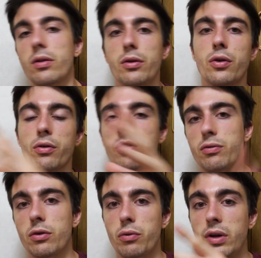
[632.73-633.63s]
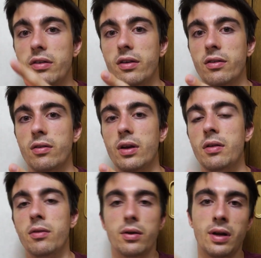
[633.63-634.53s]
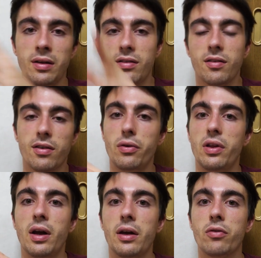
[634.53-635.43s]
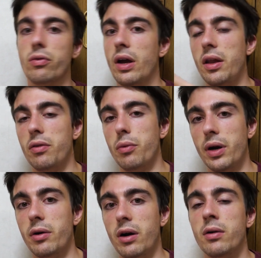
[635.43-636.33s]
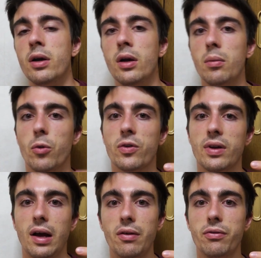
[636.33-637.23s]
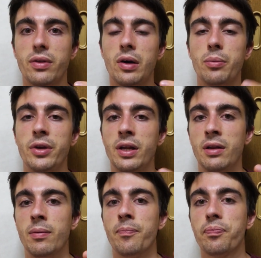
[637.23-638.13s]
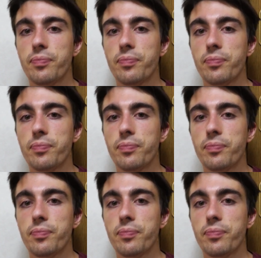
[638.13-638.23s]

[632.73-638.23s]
different releases in the 1979 to 83 era. But have there been